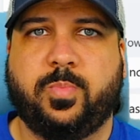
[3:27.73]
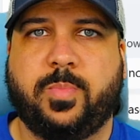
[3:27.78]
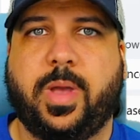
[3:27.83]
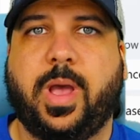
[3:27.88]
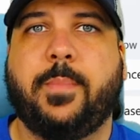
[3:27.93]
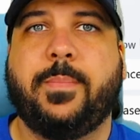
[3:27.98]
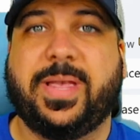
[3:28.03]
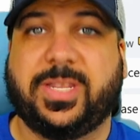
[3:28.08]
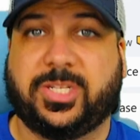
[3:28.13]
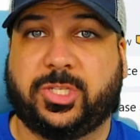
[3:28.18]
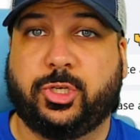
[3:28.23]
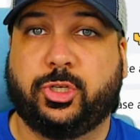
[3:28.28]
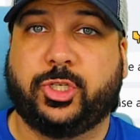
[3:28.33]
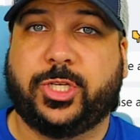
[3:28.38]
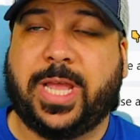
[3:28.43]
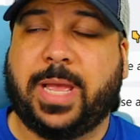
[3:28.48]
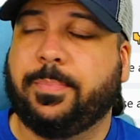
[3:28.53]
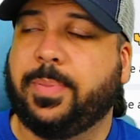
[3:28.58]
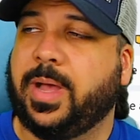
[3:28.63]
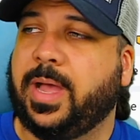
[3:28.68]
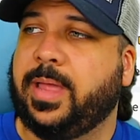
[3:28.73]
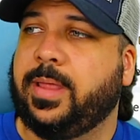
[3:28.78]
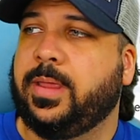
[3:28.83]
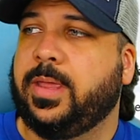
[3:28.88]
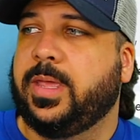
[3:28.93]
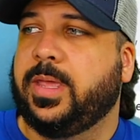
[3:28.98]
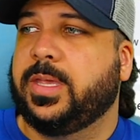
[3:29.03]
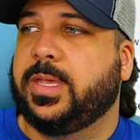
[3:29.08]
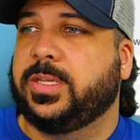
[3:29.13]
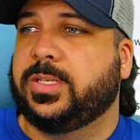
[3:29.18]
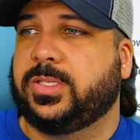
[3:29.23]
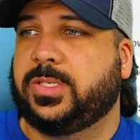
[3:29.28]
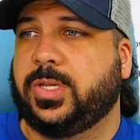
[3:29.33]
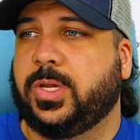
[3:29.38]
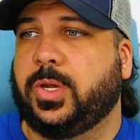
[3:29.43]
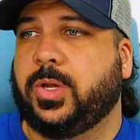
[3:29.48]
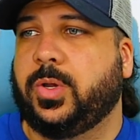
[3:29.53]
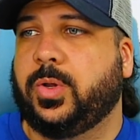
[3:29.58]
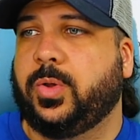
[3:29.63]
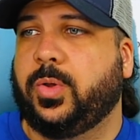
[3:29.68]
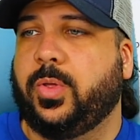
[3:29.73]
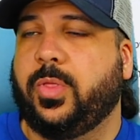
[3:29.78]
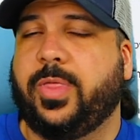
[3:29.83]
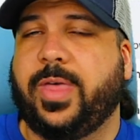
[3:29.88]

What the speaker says: Messenger chatbot, so